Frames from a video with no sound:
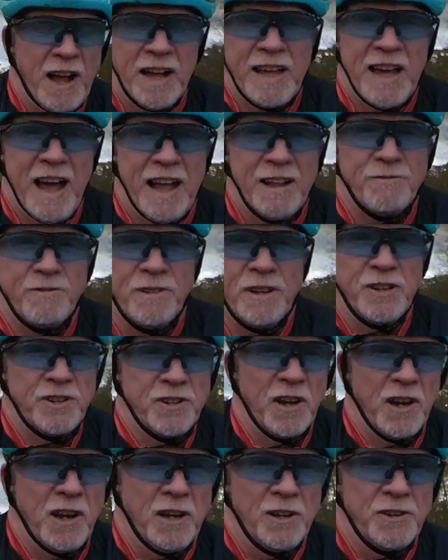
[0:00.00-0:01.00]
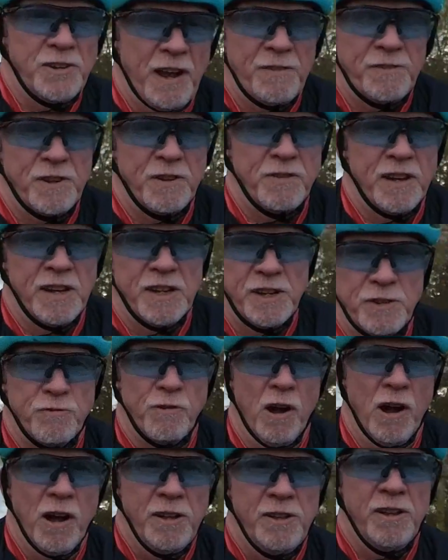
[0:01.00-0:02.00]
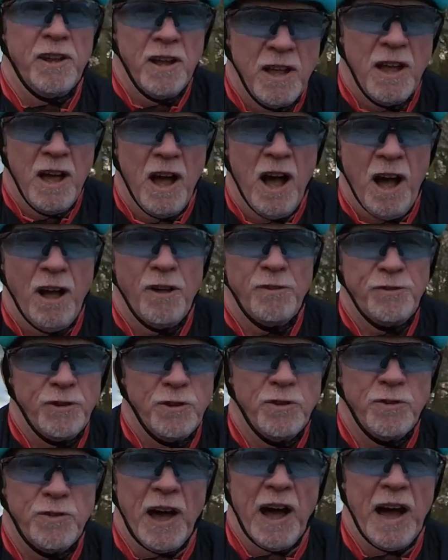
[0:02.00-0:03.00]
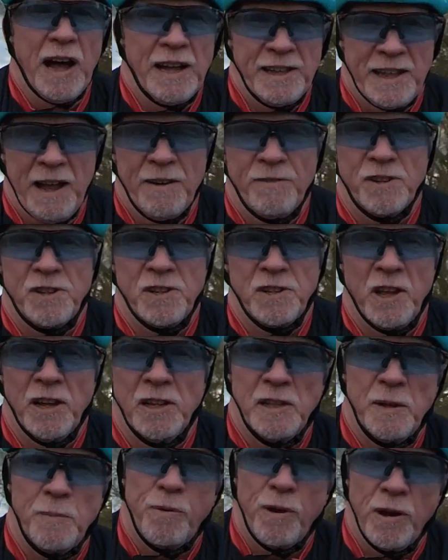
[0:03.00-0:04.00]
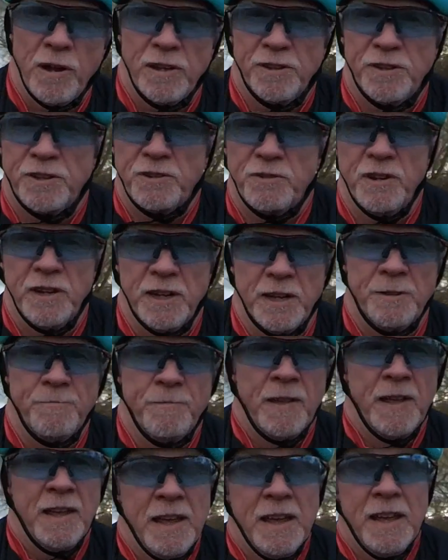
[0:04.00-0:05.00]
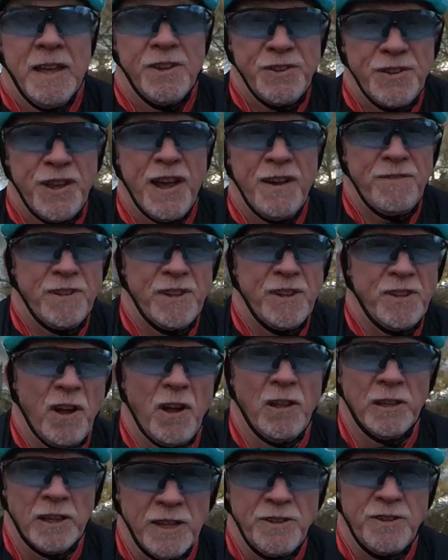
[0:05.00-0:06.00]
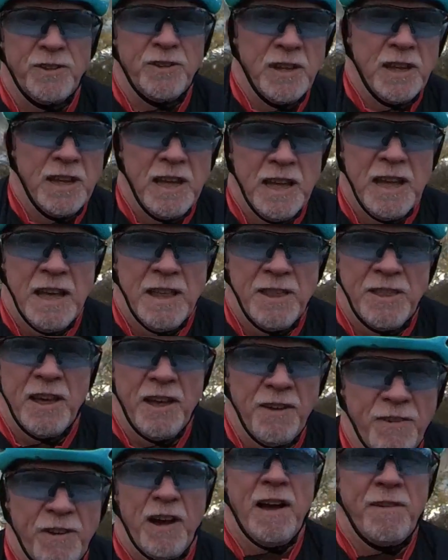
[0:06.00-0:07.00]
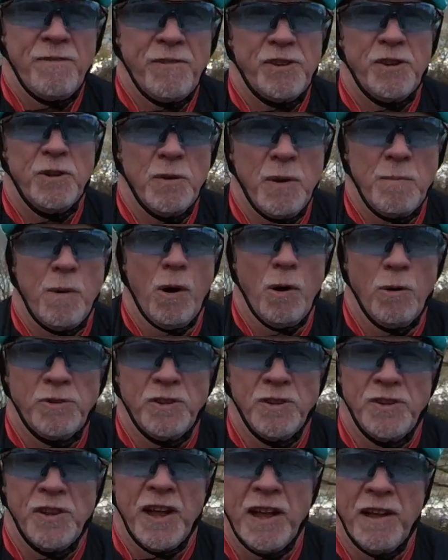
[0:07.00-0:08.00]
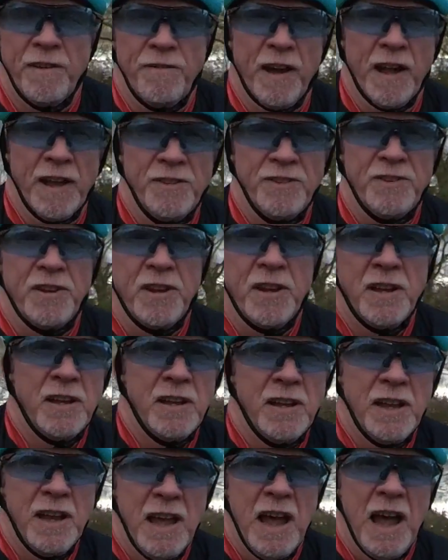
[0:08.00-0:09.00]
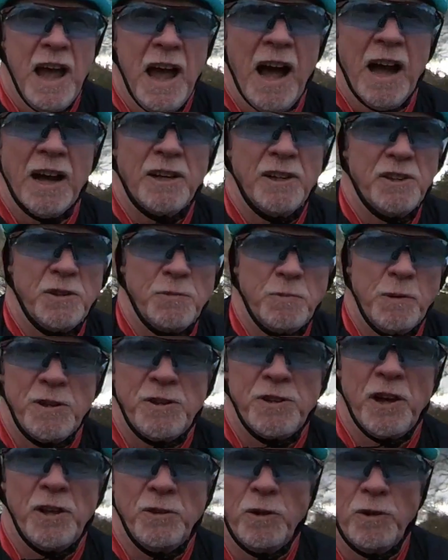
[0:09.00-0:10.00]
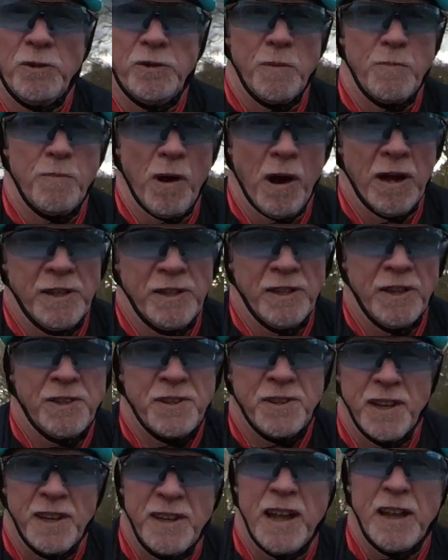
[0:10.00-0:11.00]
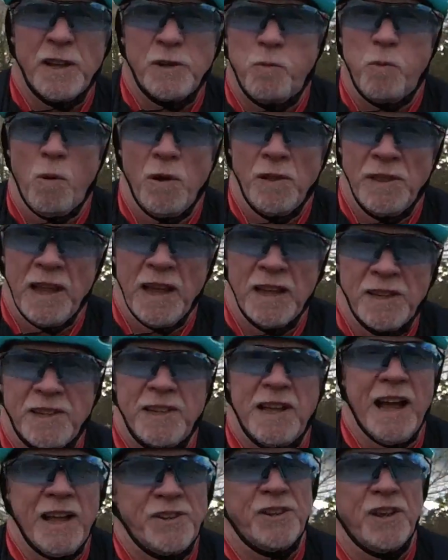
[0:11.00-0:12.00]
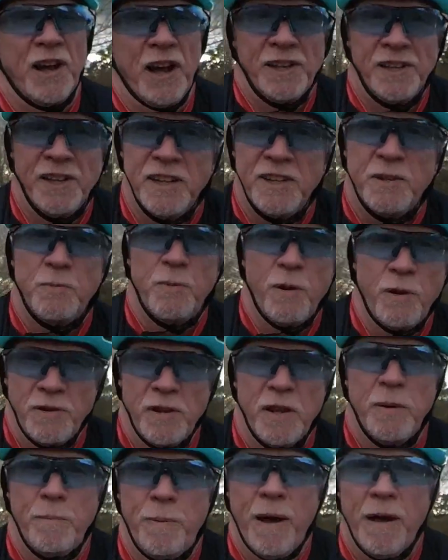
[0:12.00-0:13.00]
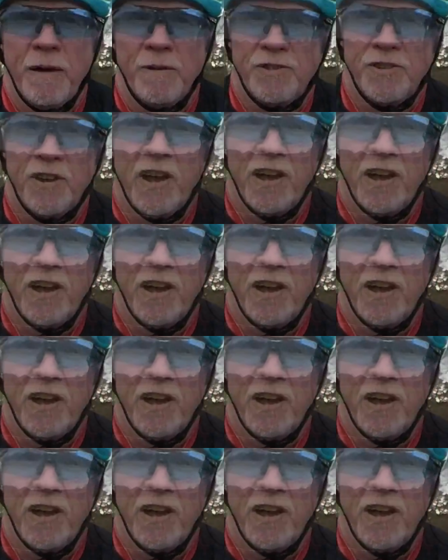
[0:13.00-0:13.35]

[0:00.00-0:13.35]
that I can recharge after each ride, I'll do that and have a slightly brighter screen. Safe in the knowledge that if I ever do a multi-day event, I can switch on auto brightness and that's one less gadget I need to worry about